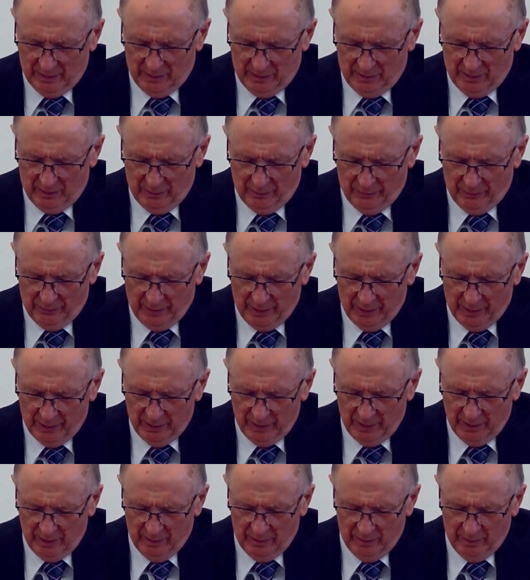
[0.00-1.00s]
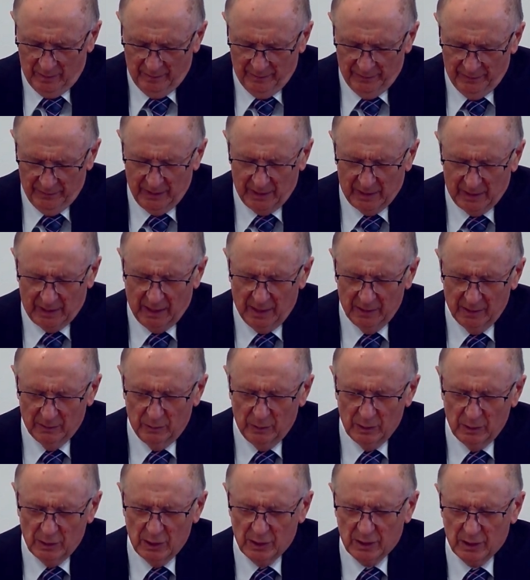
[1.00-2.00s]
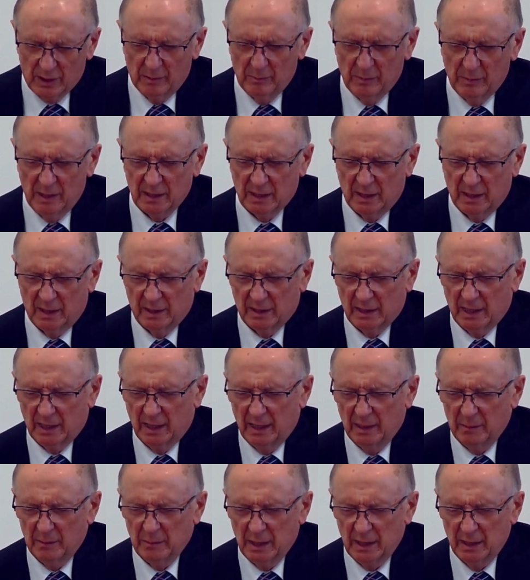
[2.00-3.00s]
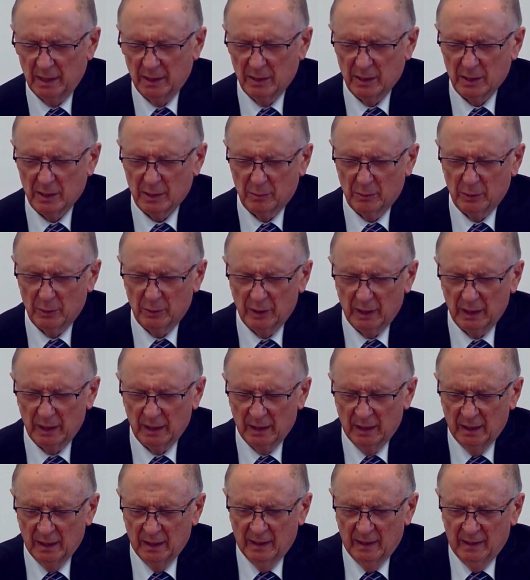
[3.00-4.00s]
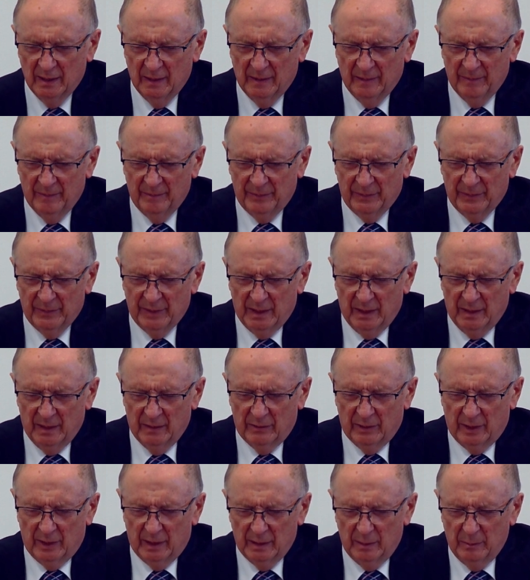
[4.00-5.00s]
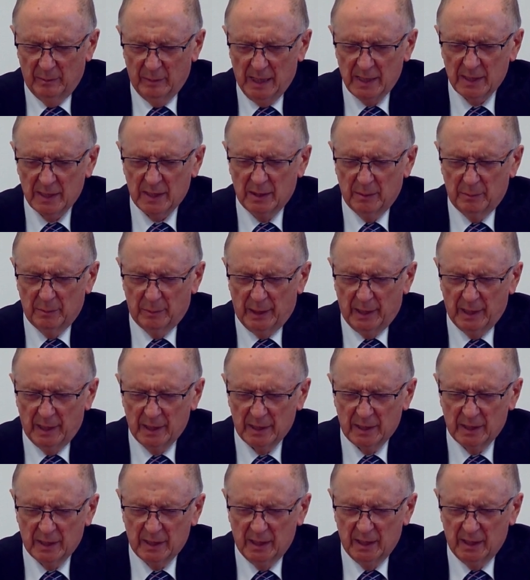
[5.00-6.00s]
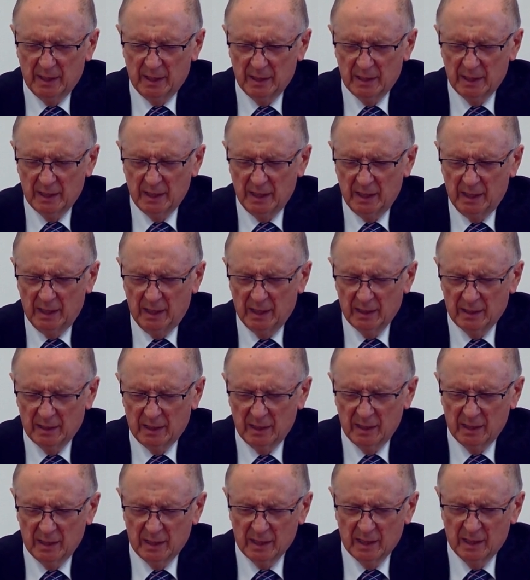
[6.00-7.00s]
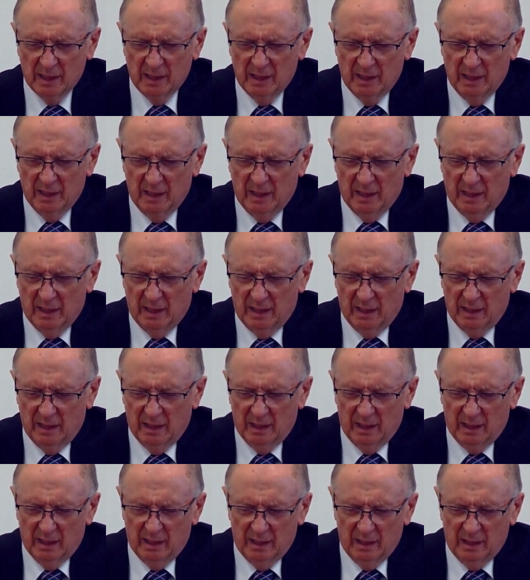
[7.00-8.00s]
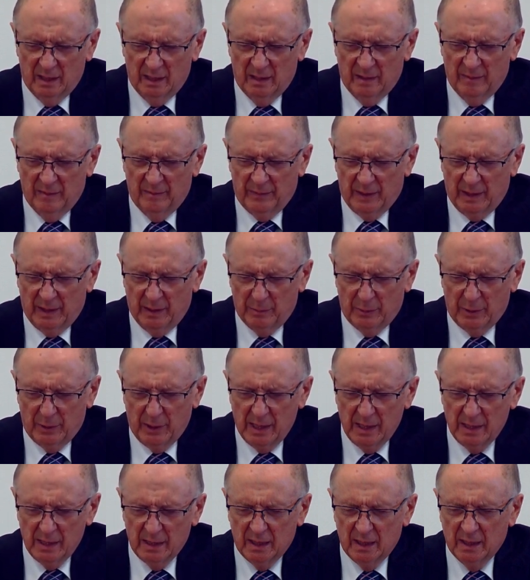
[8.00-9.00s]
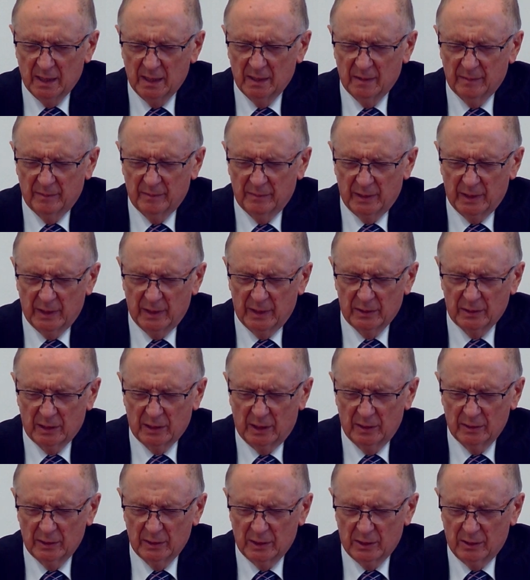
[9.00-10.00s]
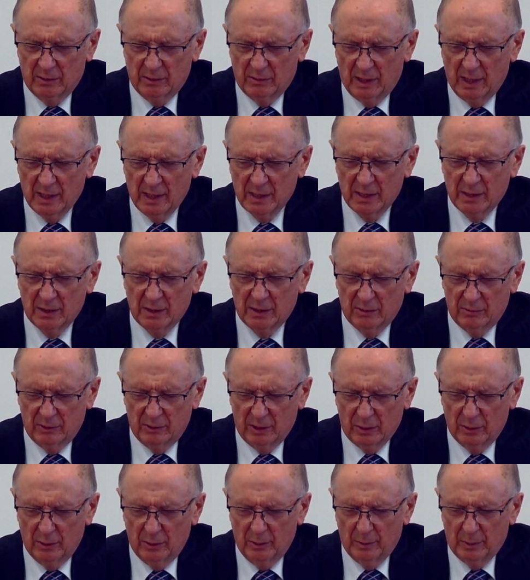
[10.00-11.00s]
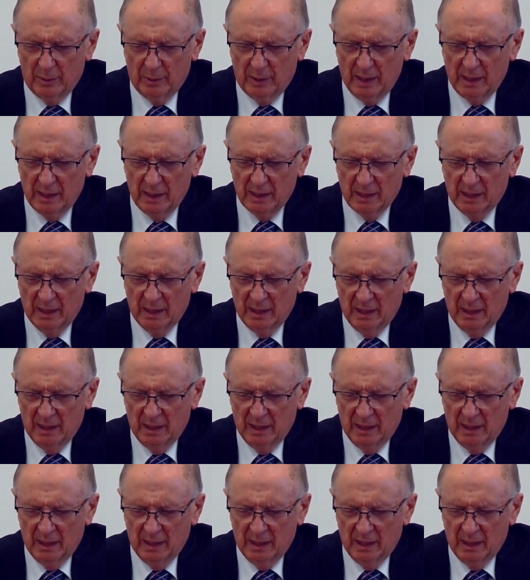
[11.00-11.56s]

So, Father, again, we just commit our time here this morning. Father, bless the pastor as he has his uh, a break, a chance to rest and recuperate.